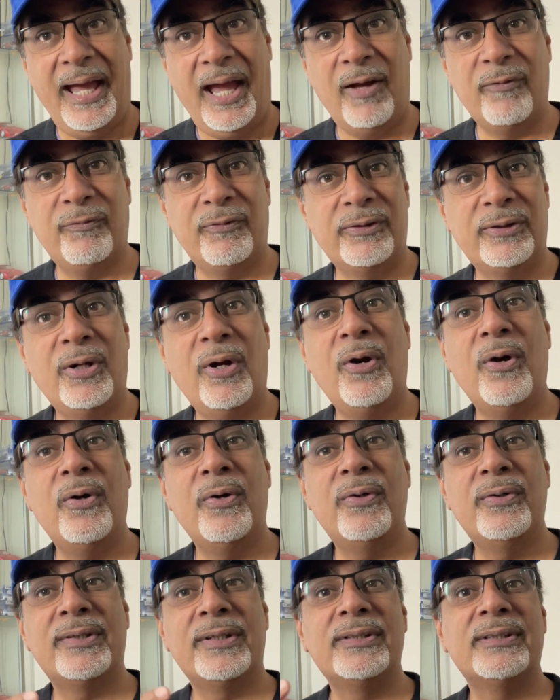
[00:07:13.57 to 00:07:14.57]
and for
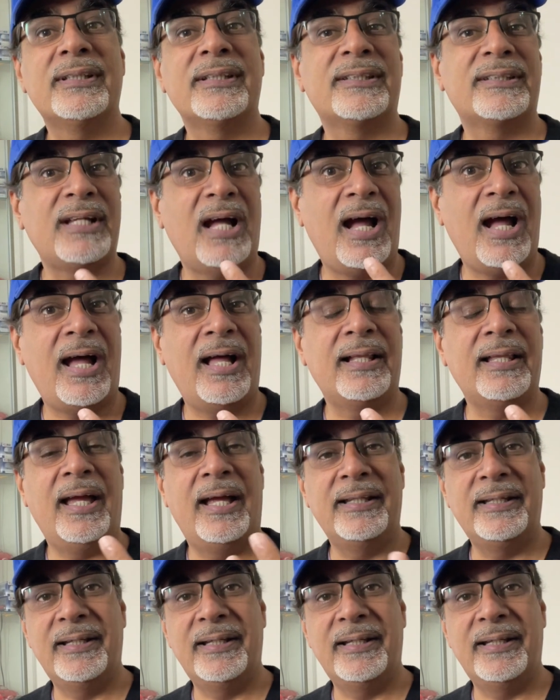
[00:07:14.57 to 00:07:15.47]
those into style and